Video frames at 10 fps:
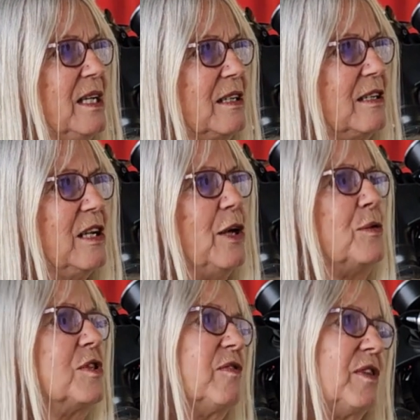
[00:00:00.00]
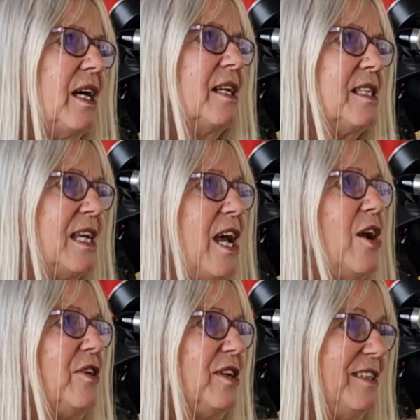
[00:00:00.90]
clothes for that
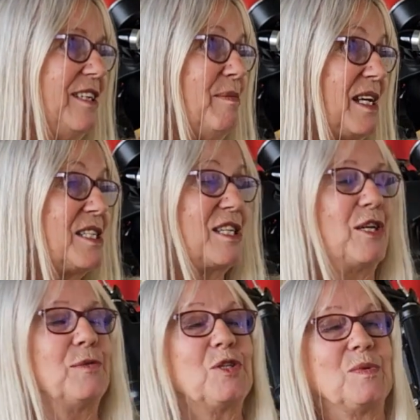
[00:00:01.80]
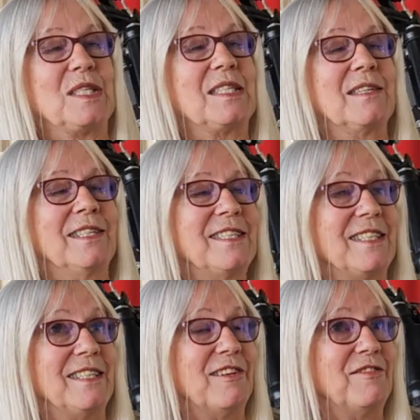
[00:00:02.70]
area in Mexico, which was exciting
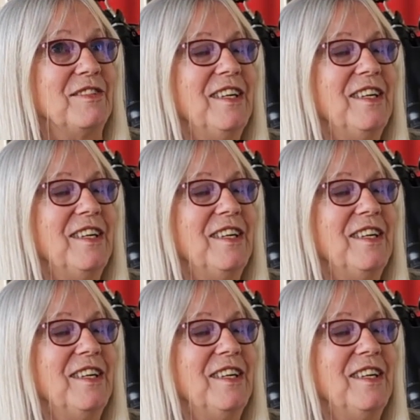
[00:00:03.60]
enough.